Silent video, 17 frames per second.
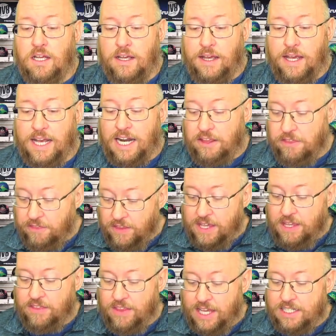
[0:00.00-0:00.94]
And I
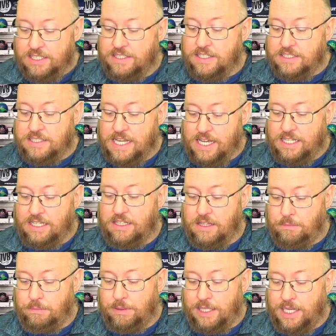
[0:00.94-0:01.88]
think that's exactly
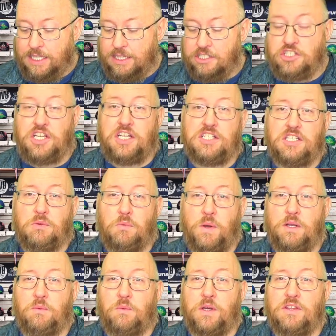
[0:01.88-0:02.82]
the plan that Jason
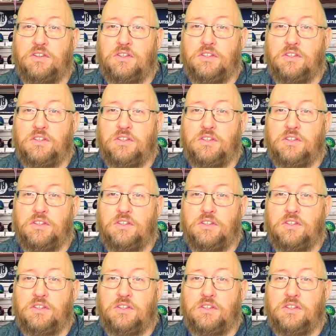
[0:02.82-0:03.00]
went with.